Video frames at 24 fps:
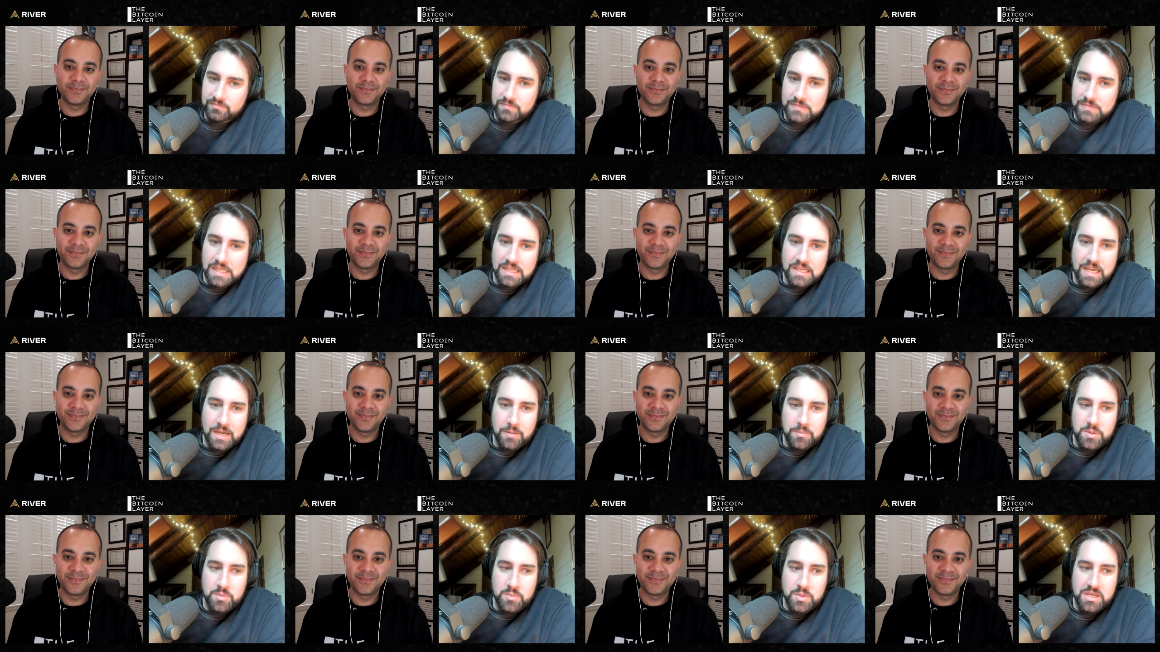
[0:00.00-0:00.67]
Speaker 1: Happy
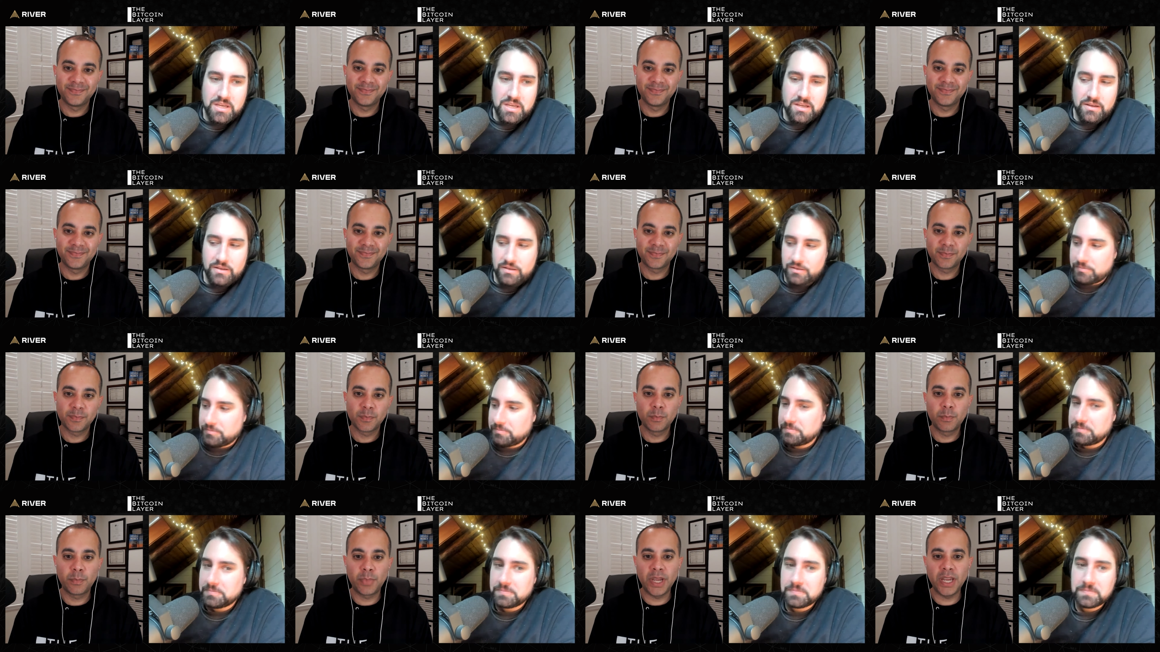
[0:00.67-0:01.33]
to be here.
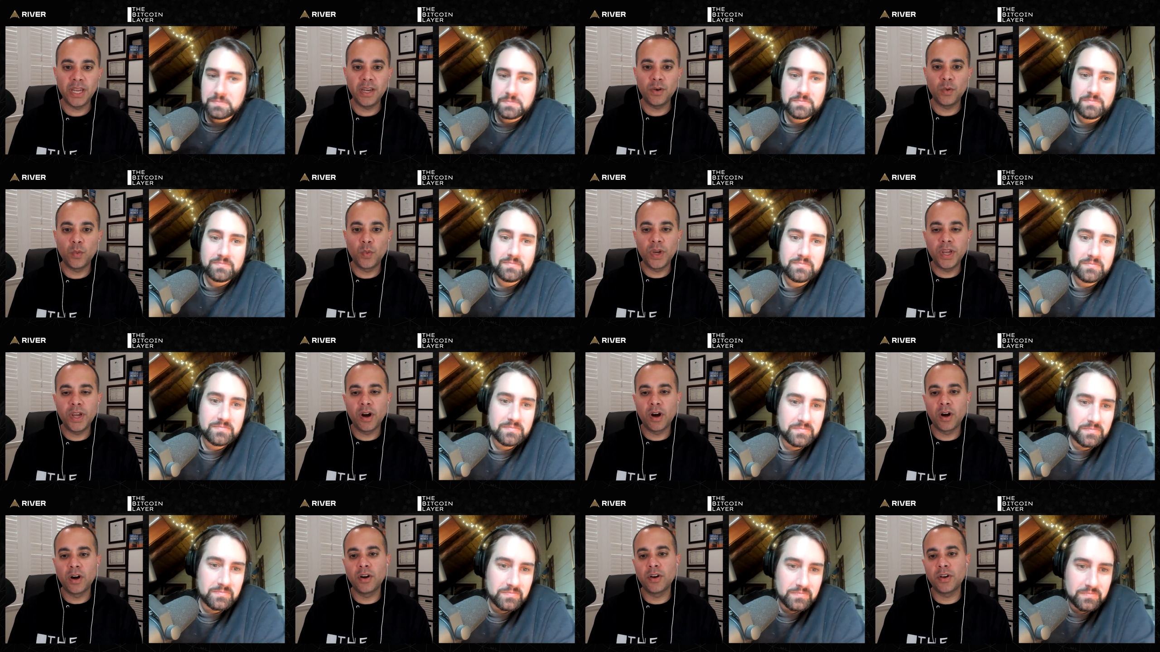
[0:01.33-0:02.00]
Speaker 2: Pete, we
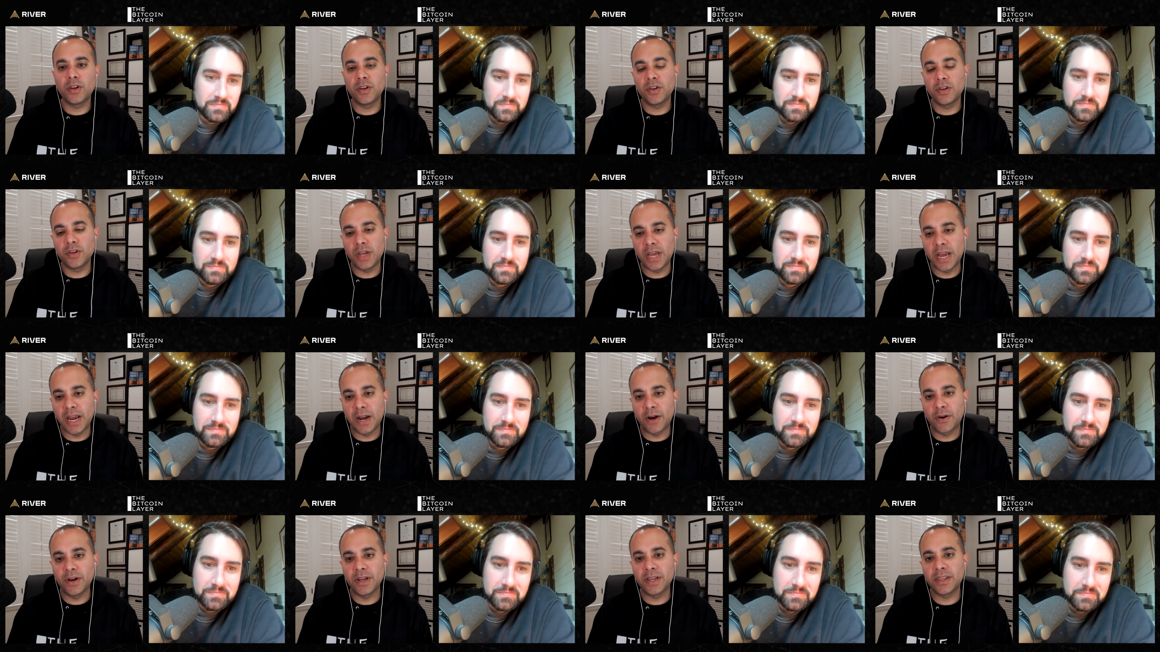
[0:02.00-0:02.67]
are
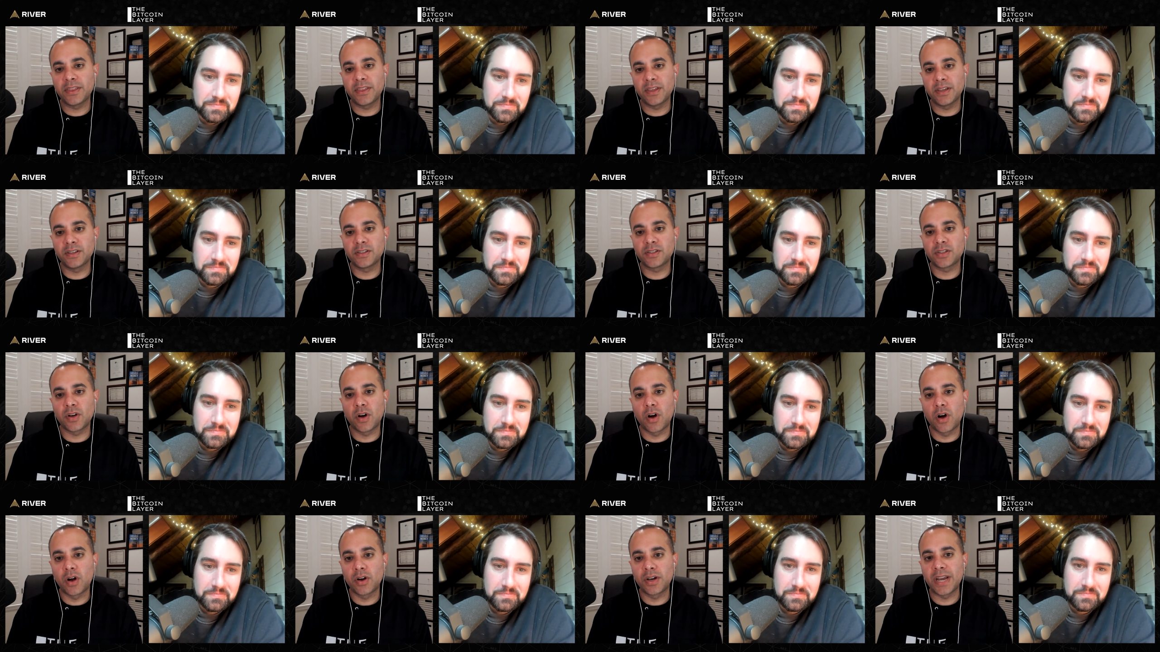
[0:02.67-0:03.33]
airing this
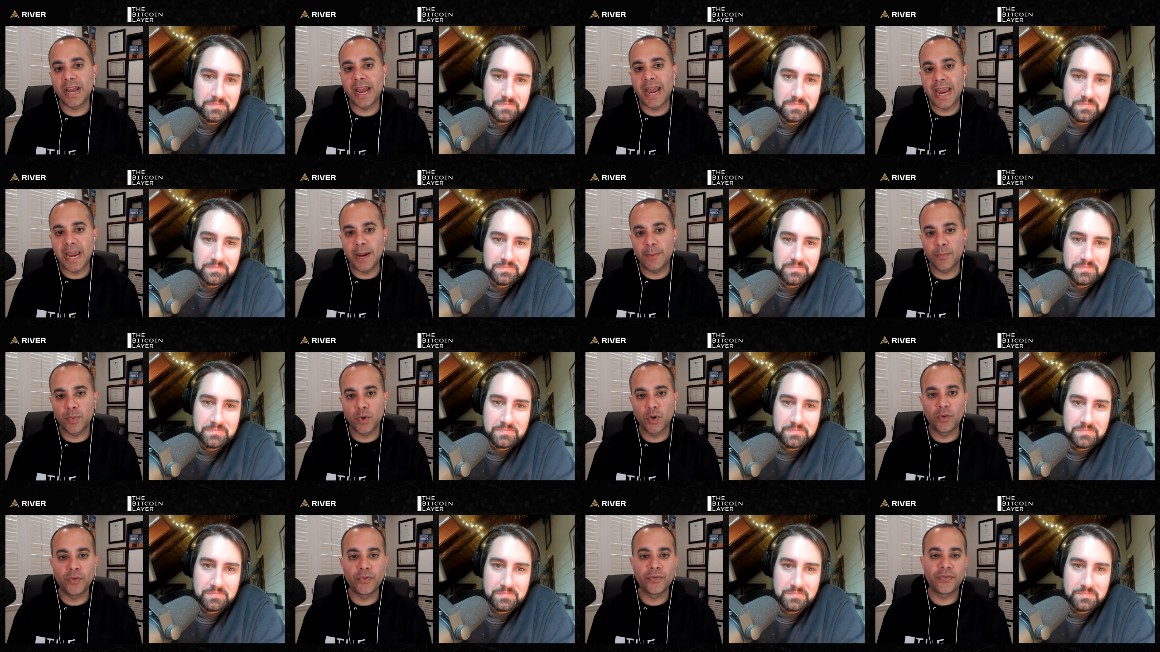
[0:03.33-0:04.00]
on
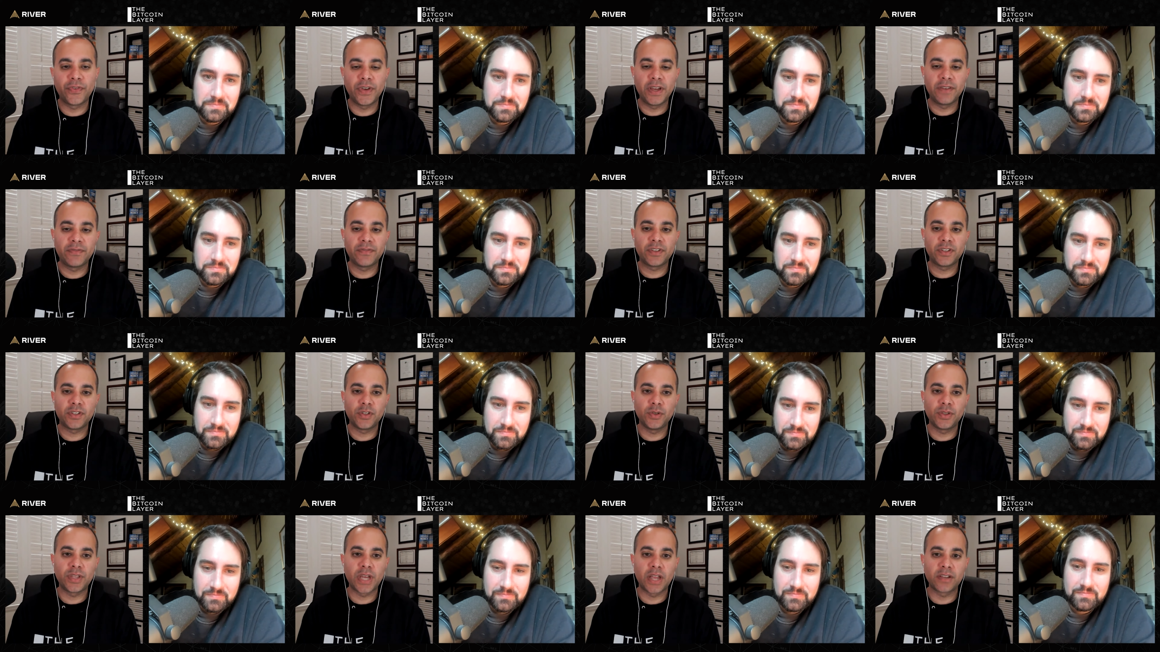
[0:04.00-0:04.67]
April 5th,
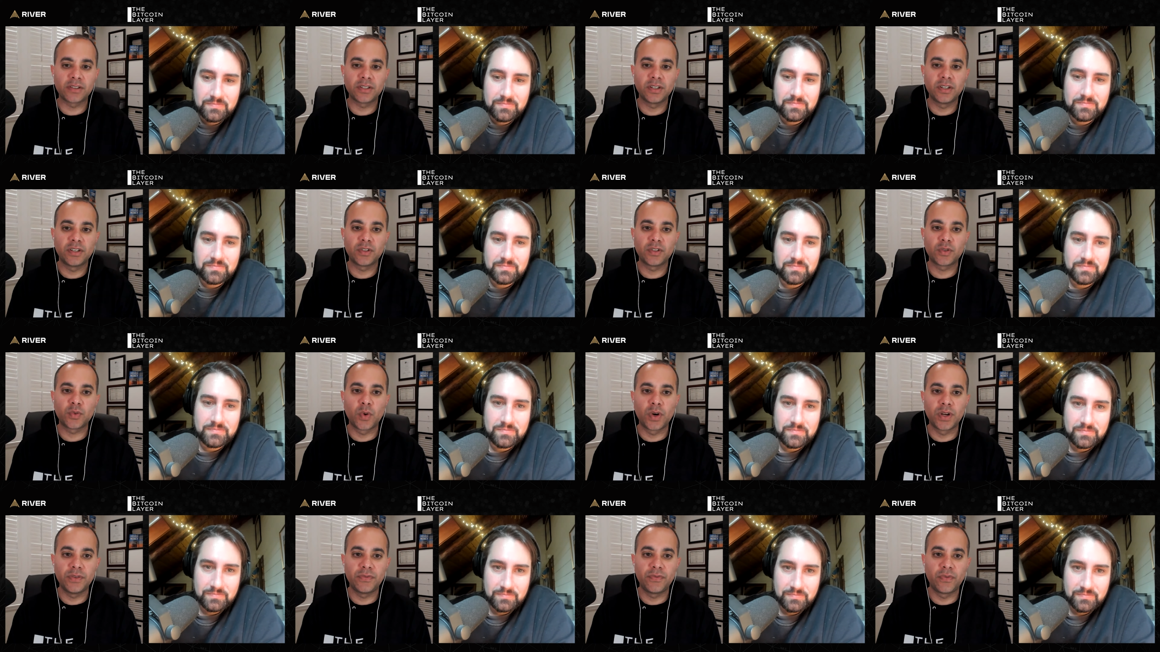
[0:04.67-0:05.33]

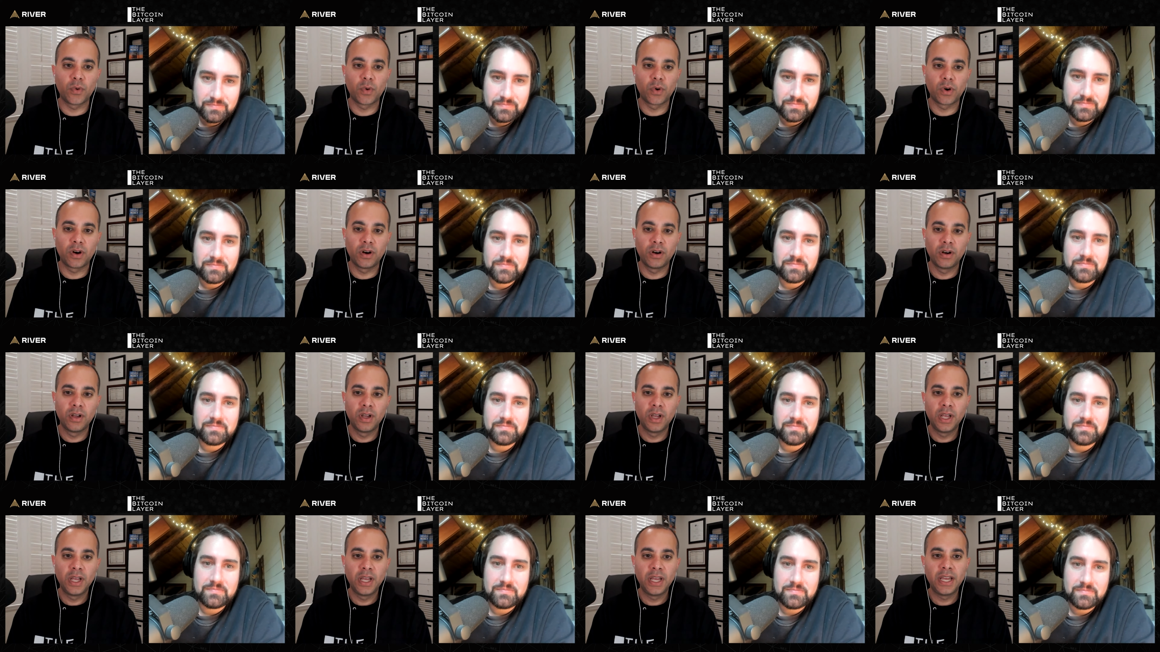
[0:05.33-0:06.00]
2024.
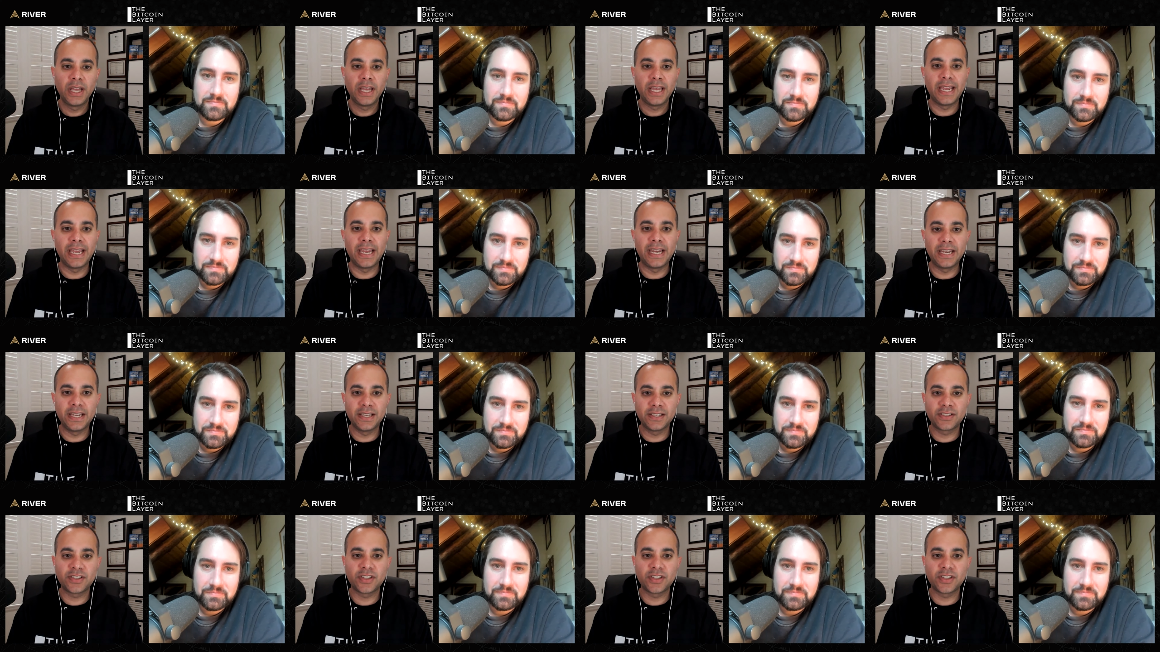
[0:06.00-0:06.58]
It is